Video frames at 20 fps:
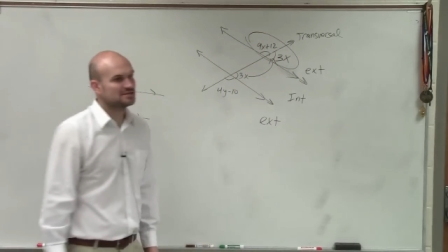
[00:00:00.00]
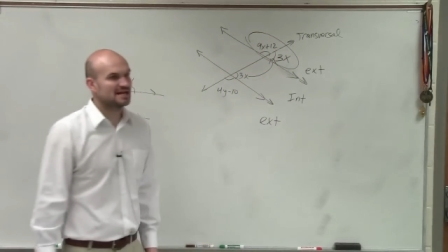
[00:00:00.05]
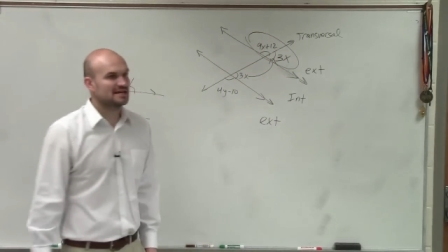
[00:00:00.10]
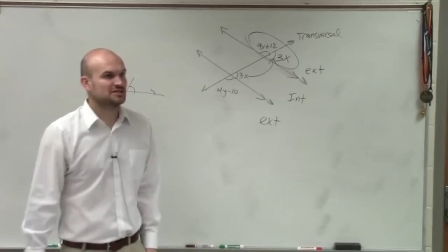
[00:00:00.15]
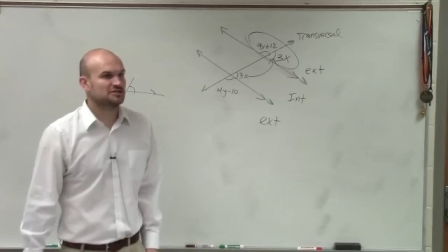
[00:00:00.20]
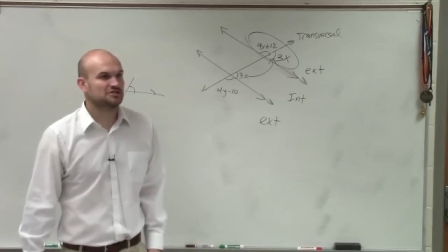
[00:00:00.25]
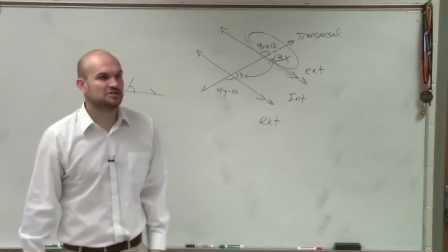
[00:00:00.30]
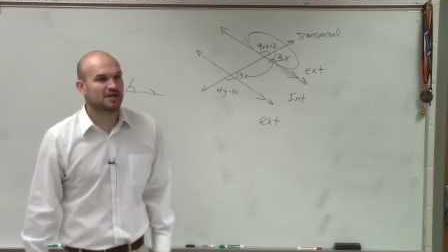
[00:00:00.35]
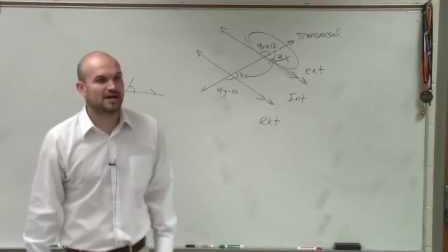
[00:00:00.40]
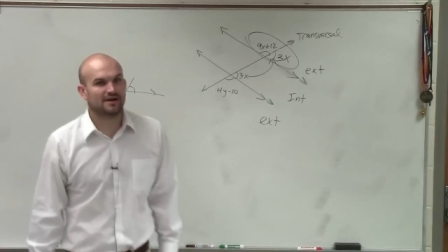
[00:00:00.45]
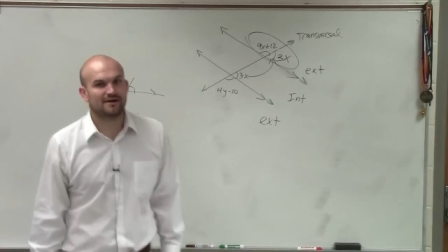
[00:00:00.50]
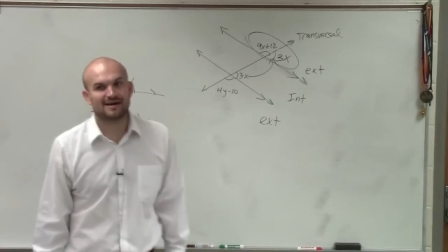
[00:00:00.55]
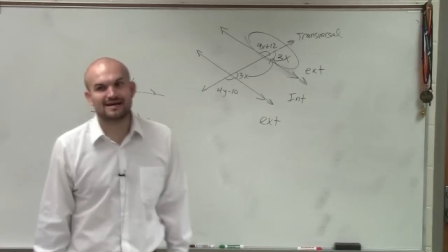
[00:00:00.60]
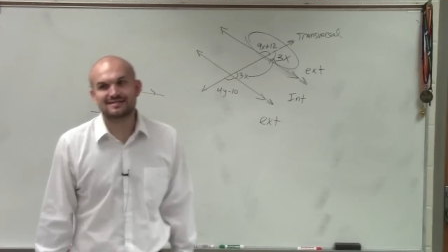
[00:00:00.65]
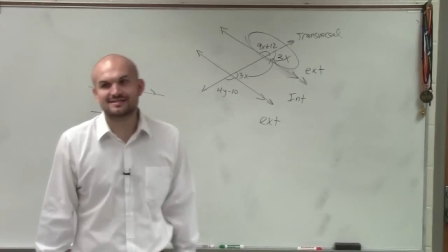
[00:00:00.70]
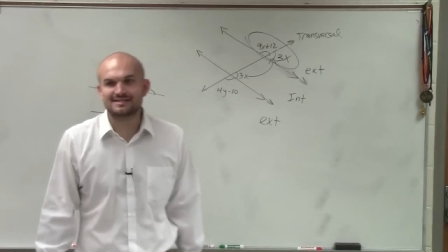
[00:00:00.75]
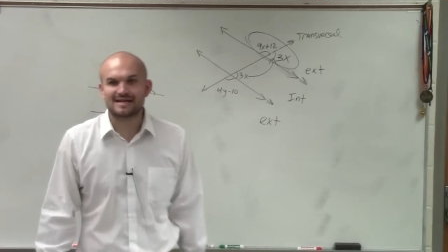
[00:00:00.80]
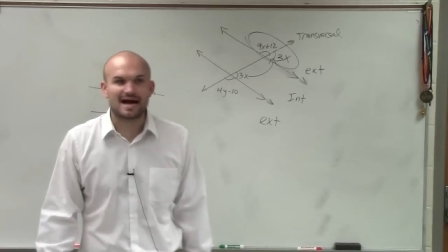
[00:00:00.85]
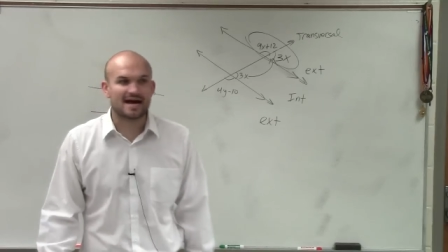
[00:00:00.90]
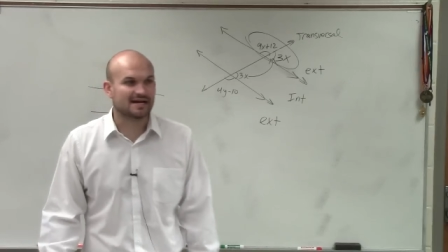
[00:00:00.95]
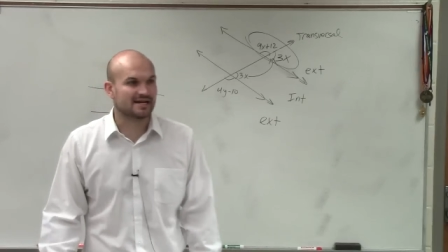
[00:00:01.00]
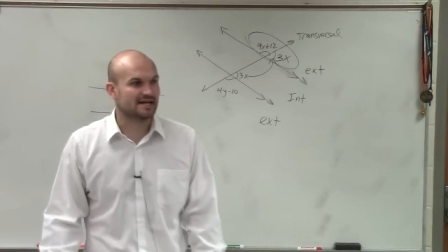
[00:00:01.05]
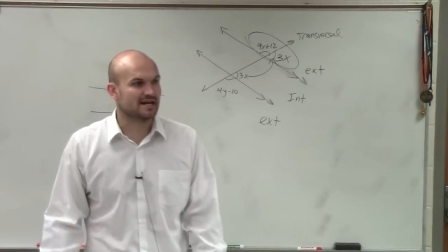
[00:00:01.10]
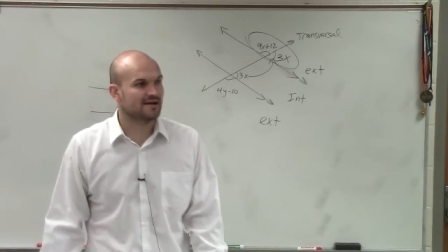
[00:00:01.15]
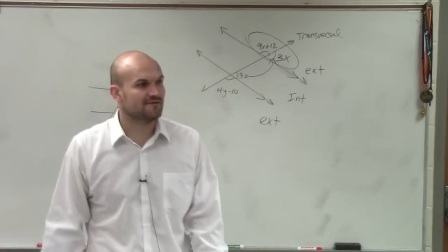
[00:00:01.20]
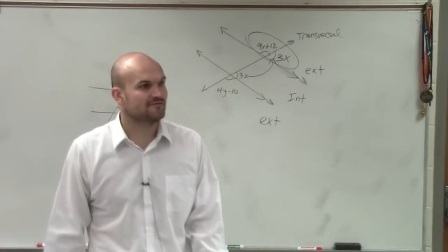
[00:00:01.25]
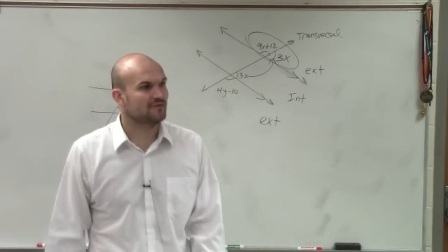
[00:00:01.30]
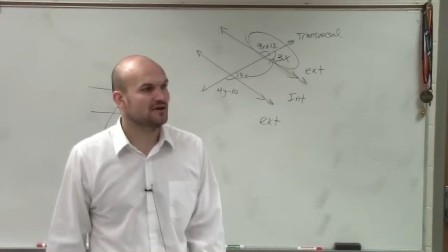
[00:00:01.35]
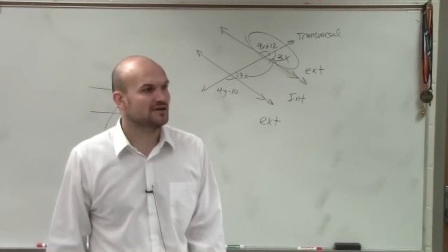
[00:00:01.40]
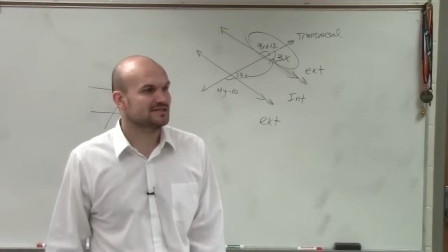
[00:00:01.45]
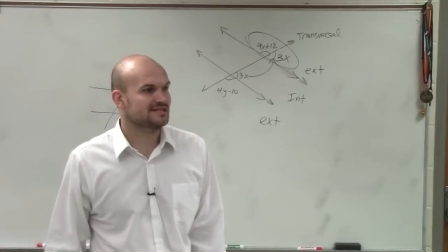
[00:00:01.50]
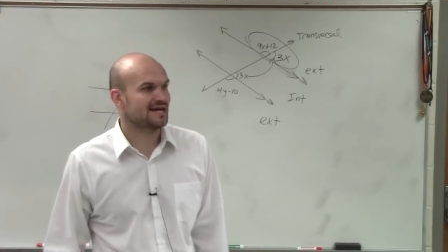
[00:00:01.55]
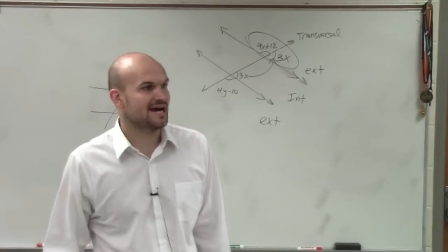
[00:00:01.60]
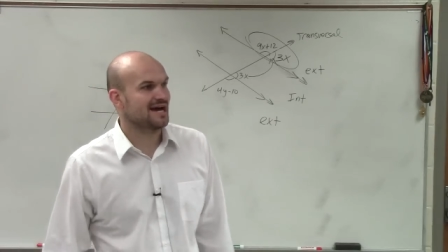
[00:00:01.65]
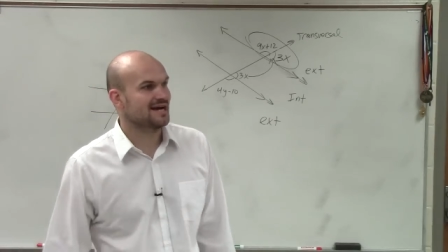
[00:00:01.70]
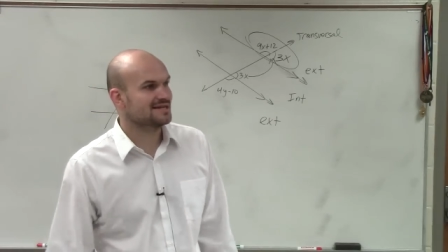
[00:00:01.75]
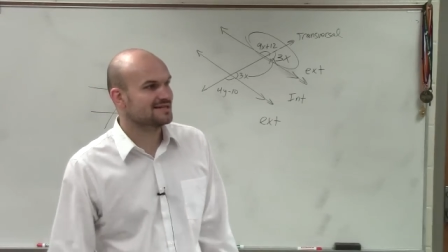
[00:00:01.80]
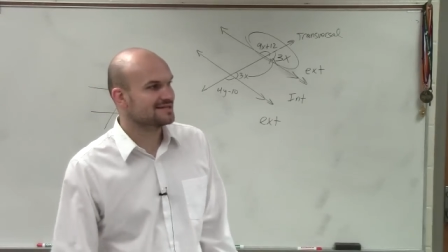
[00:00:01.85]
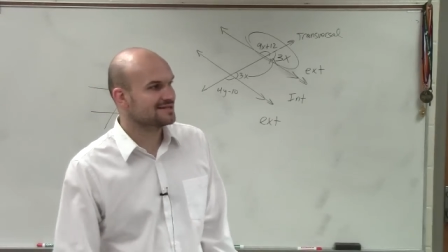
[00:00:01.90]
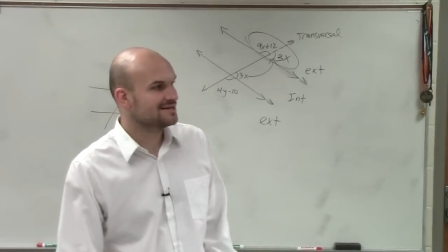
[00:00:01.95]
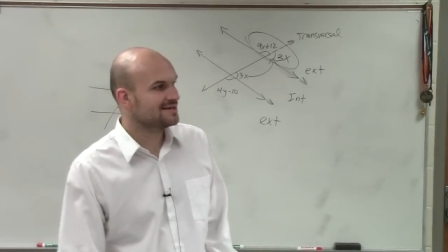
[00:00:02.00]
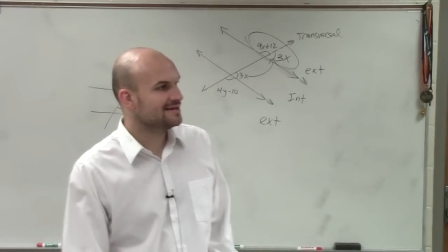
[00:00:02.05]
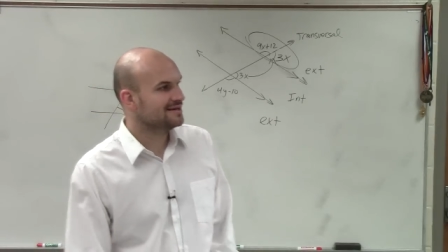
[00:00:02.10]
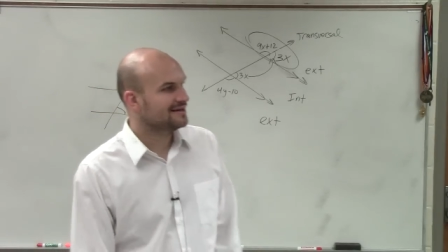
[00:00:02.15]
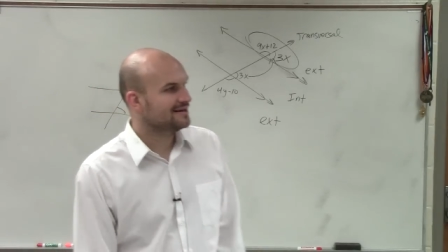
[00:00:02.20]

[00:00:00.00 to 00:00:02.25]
that share a side and a vertex.